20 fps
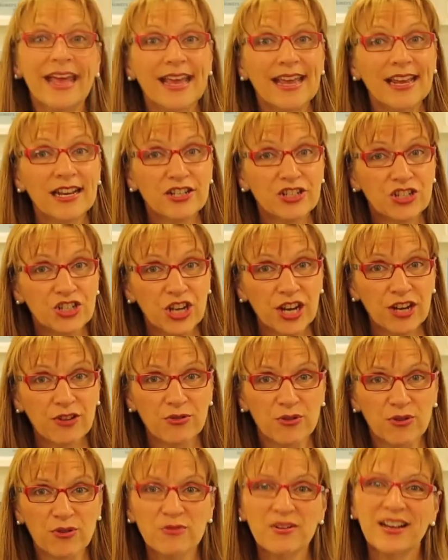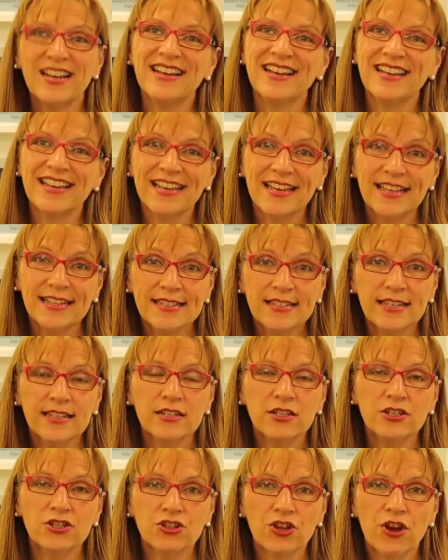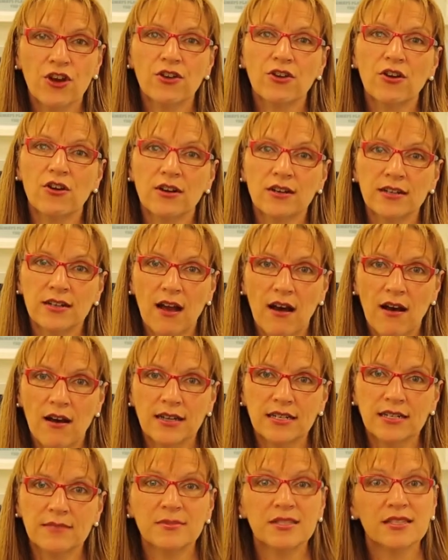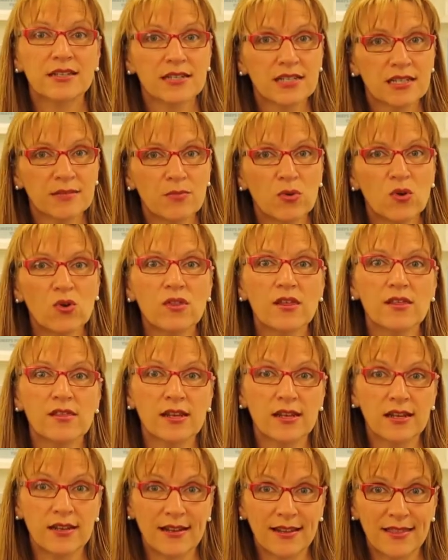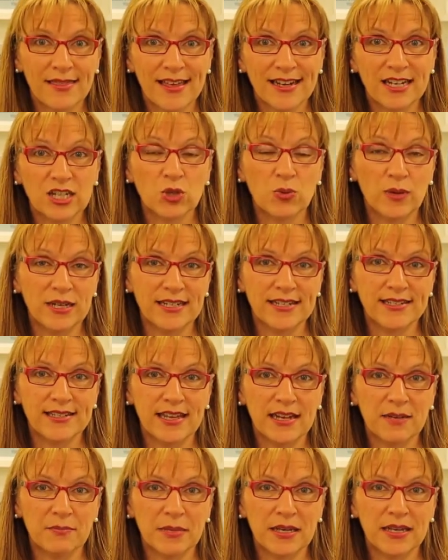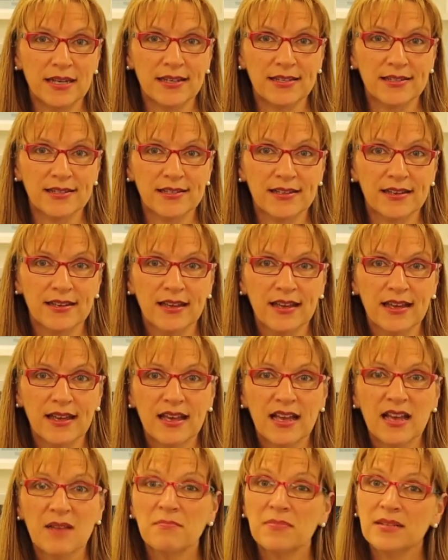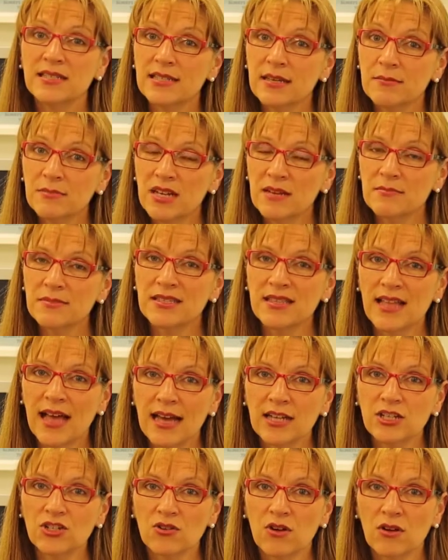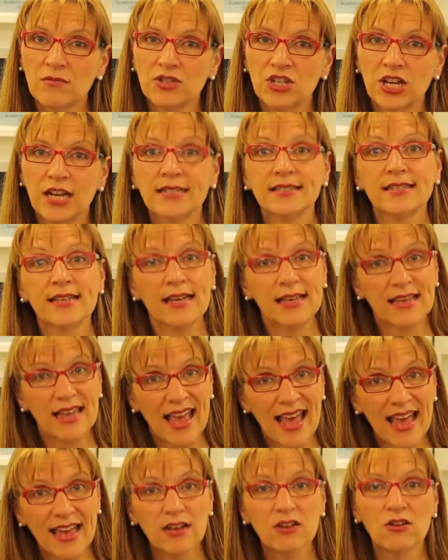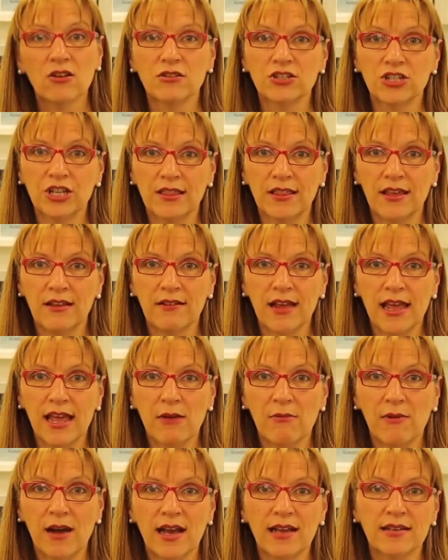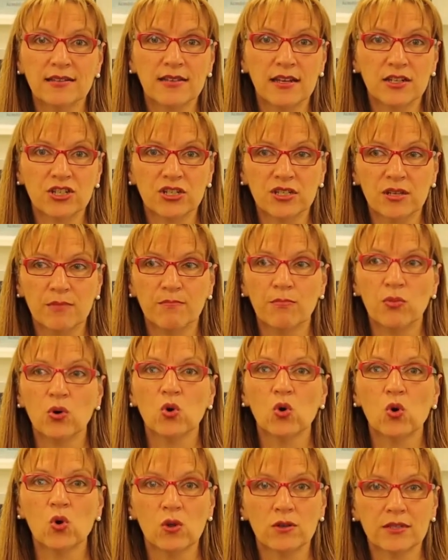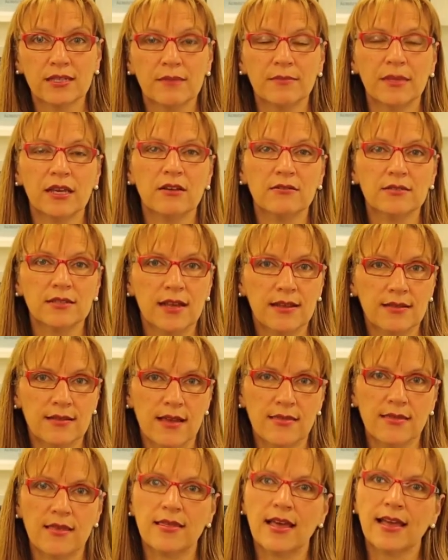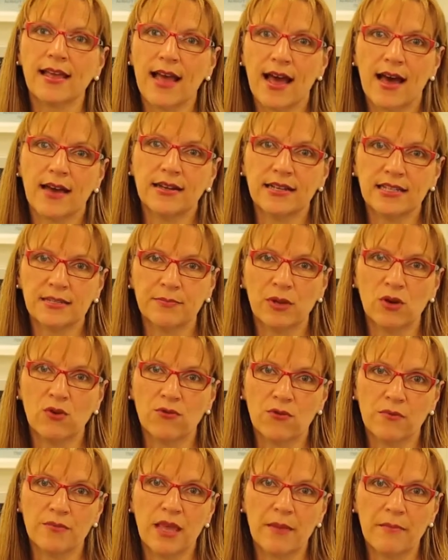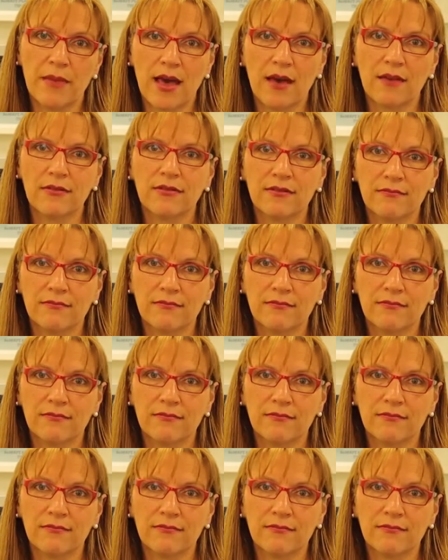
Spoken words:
In general, kids tend to choke on items that are smaller than a 20-cent piece. But sometimes larger objects can lodge in their airway, such as a ball or something else like that they can't expel from their mouth.